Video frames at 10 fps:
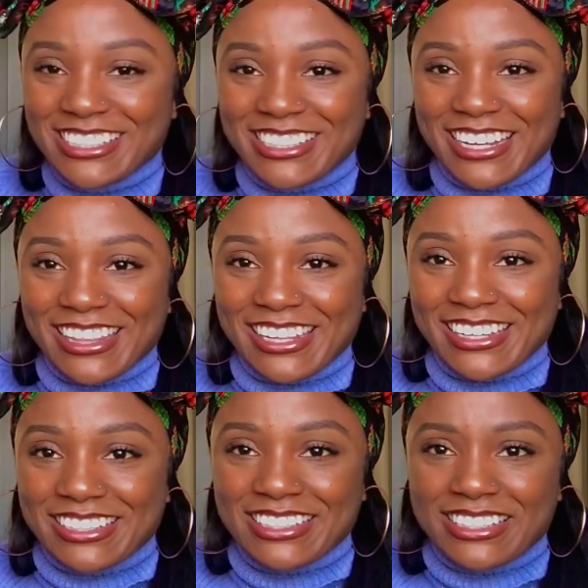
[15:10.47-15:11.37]
did
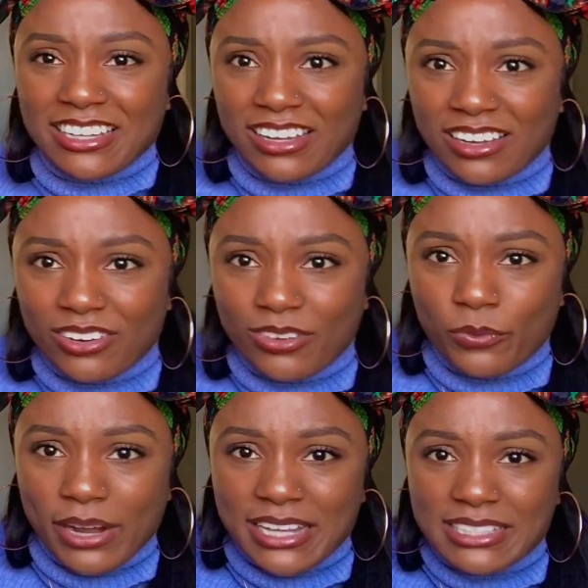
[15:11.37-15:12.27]
this when
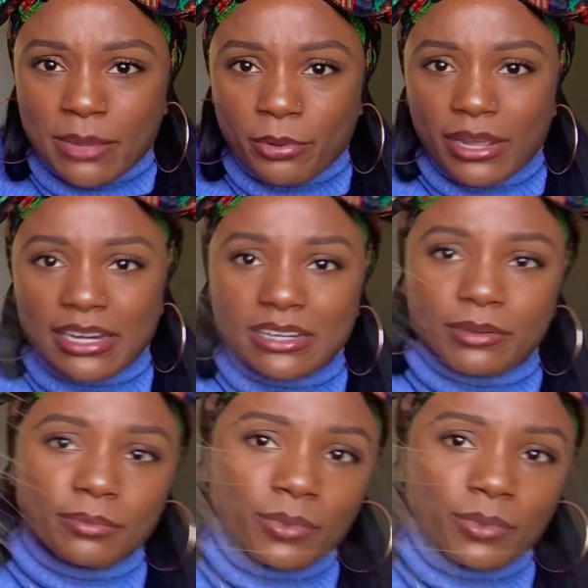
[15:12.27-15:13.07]
I separated them.